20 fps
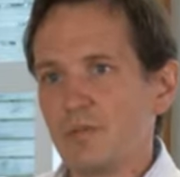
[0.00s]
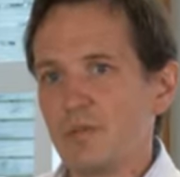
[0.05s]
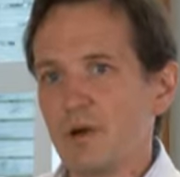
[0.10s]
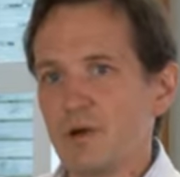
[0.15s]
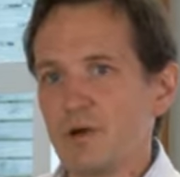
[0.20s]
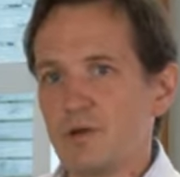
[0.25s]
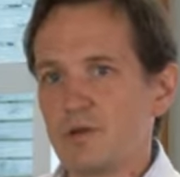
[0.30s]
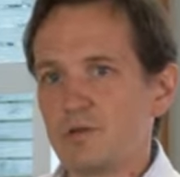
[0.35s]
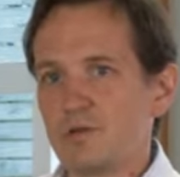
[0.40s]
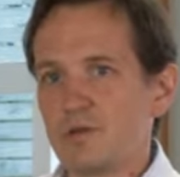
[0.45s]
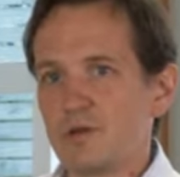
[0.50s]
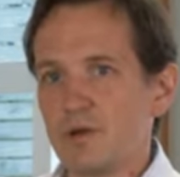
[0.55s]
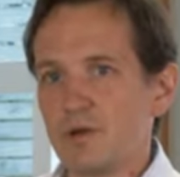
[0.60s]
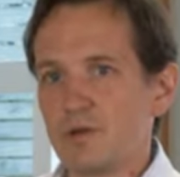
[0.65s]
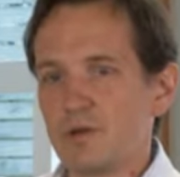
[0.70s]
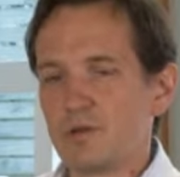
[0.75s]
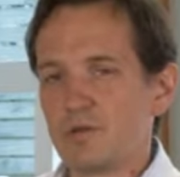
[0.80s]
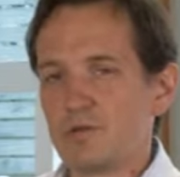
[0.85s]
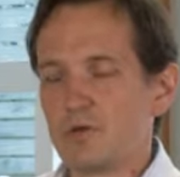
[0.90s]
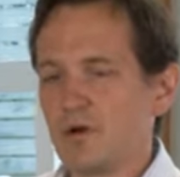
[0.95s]
but
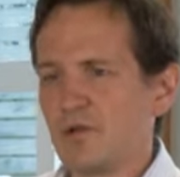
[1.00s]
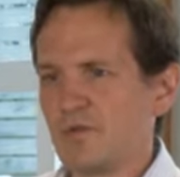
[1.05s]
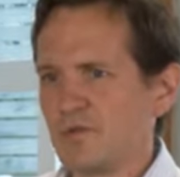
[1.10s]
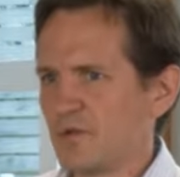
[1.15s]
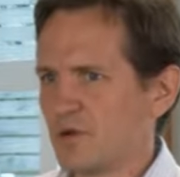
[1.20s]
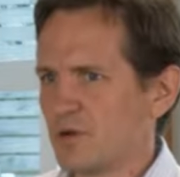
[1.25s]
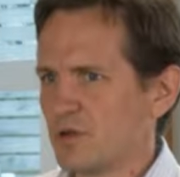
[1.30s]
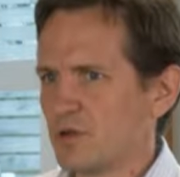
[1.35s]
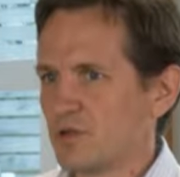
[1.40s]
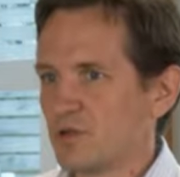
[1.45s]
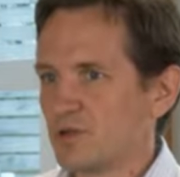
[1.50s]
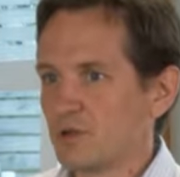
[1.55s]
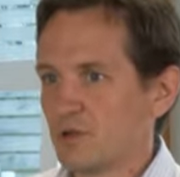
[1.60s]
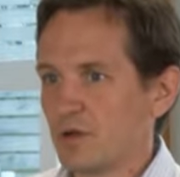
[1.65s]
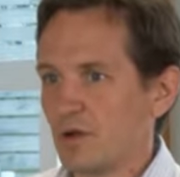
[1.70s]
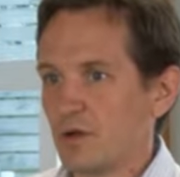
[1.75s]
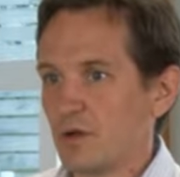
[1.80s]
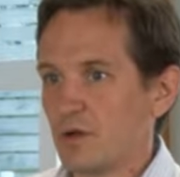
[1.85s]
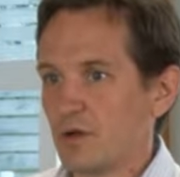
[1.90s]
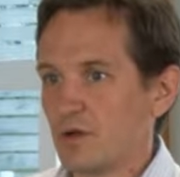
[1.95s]
also through our focus
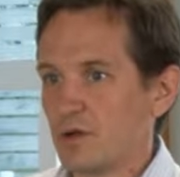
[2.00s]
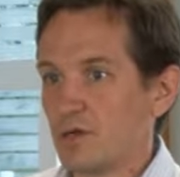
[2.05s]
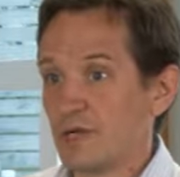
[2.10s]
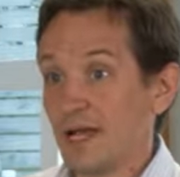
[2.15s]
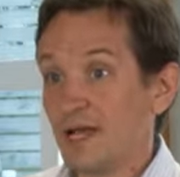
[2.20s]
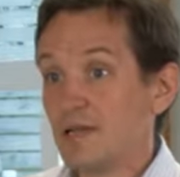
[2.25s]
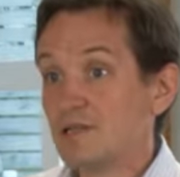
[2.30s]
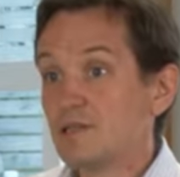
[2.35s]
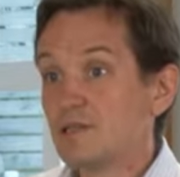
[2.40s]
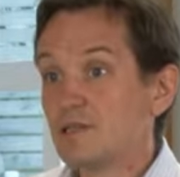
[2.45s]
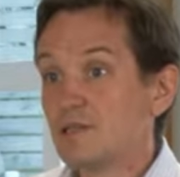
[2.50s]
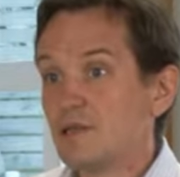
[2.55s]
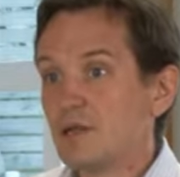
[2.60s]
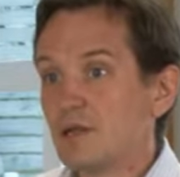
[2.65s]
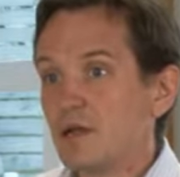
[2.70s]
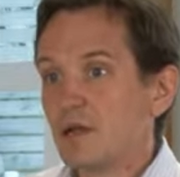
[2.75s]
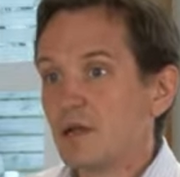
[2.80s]
on dads.